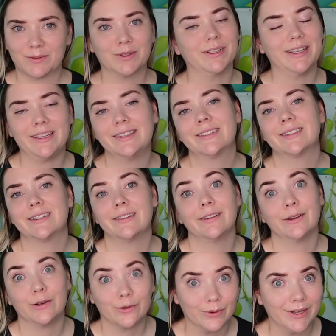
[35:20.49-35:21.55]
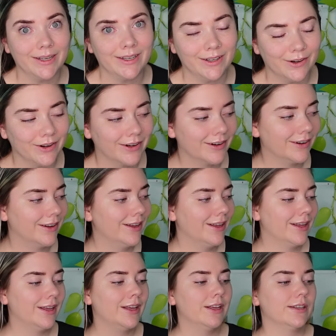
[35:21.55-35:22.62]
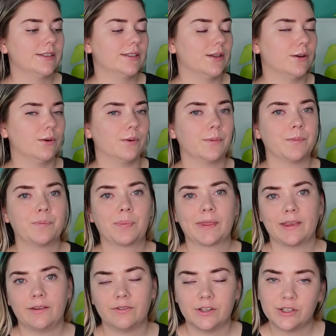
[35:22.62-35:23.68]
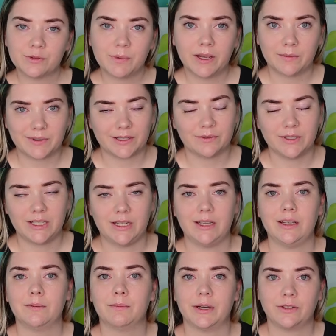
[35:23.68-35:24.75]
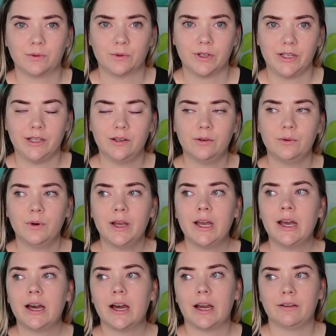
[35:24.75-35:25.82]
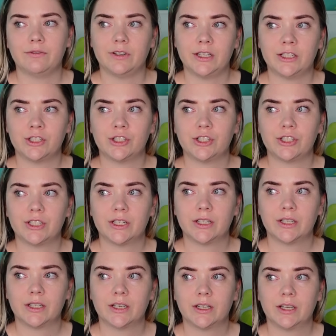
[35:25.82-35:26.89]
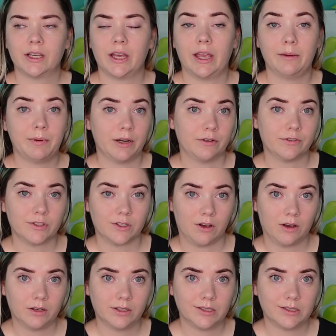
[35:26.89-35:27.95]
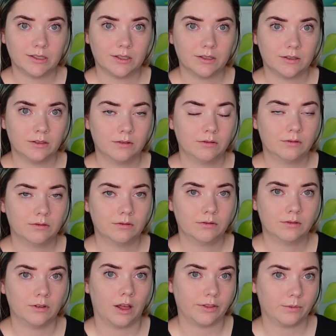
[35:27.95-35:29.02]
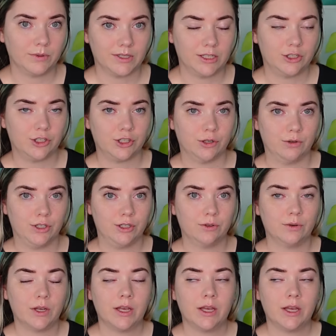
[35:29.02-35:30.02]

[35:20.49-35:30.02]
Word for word: relates to the green yarn. So I finished my Uptown Tea by Tori Yu. I finished a pair of socks, not the ones I just showed you,